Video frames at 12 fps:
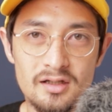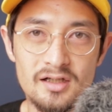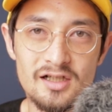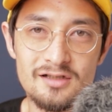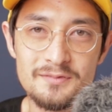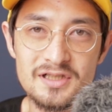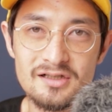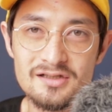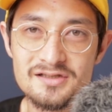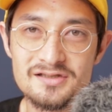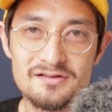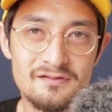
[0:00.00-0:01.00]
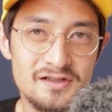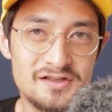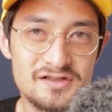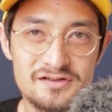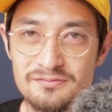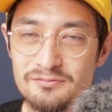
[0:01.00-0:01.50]
And because
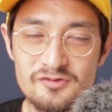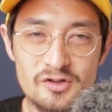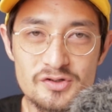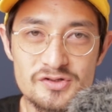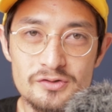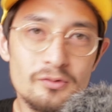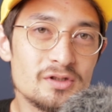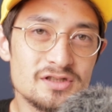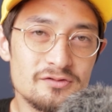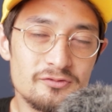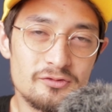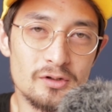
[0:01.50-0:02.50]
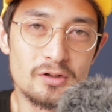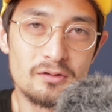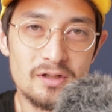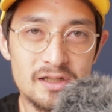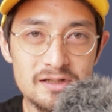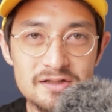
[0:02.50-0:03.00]
this photo shoot wasn't for a
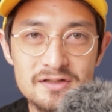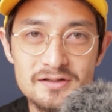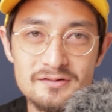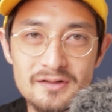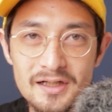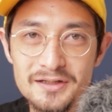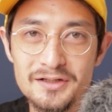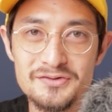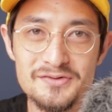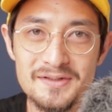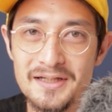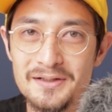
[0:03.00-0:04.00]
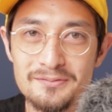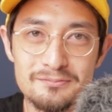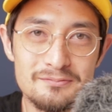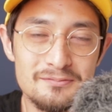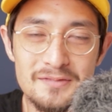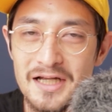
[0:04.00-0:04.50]
client, I got to edit
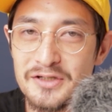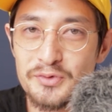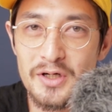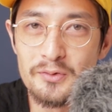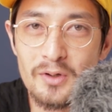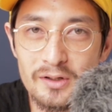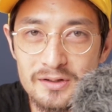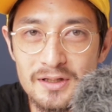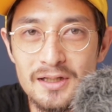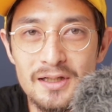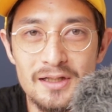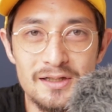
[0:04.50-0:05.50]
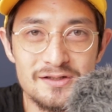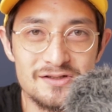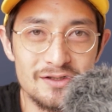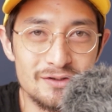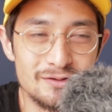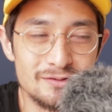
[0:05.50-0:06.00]
any way I want.
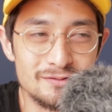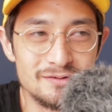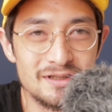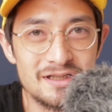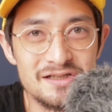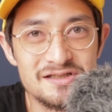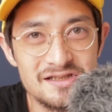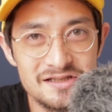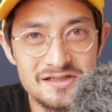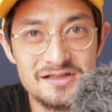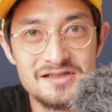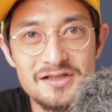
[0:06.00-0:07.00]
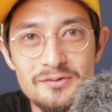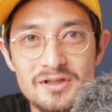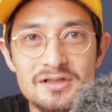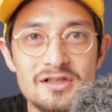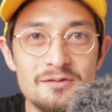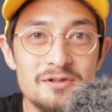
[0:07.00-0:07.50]
So the consistency within
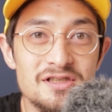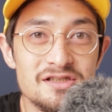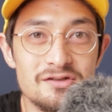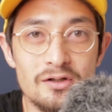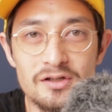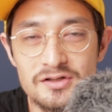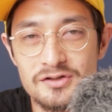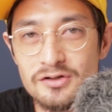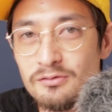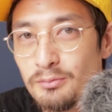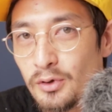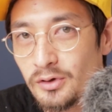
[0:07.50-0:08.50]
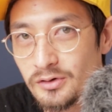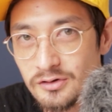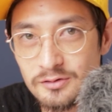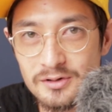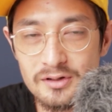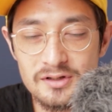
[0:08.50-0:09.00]
the images aren't too important,
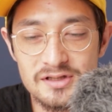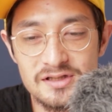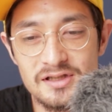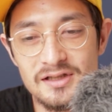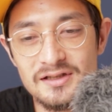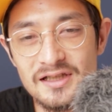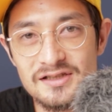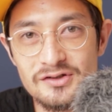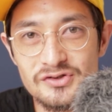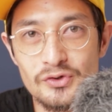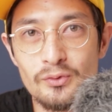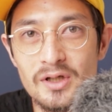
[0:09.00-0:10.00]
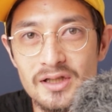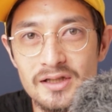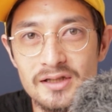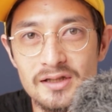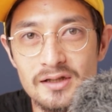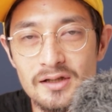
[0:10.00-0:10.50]
to be honest. And that's also
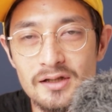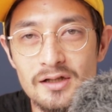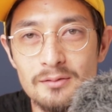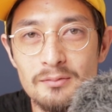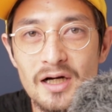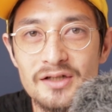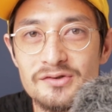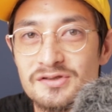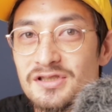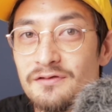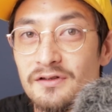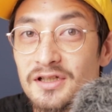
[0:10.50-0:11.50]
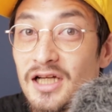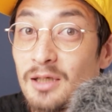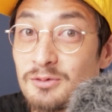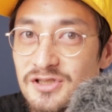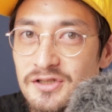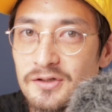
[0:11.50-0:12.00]
why I use different
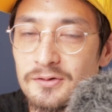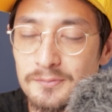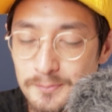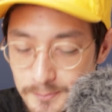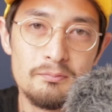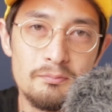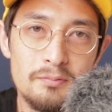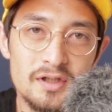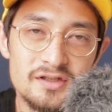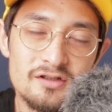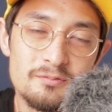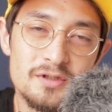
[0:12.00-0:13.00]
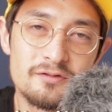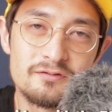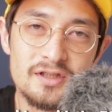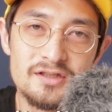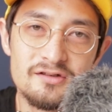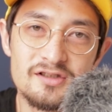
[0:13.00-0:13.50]
cameras here. But don't be
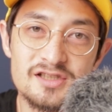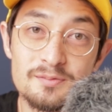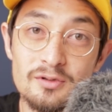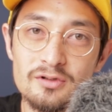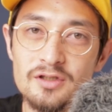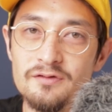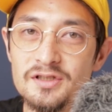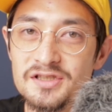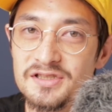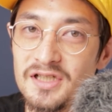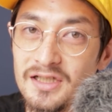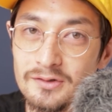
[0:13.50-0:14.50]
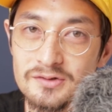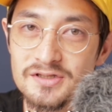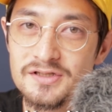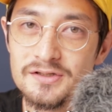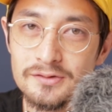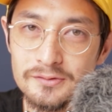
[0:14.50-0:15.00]
afraid to explore different styles
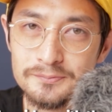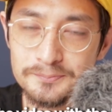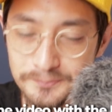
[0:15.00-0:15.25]
too.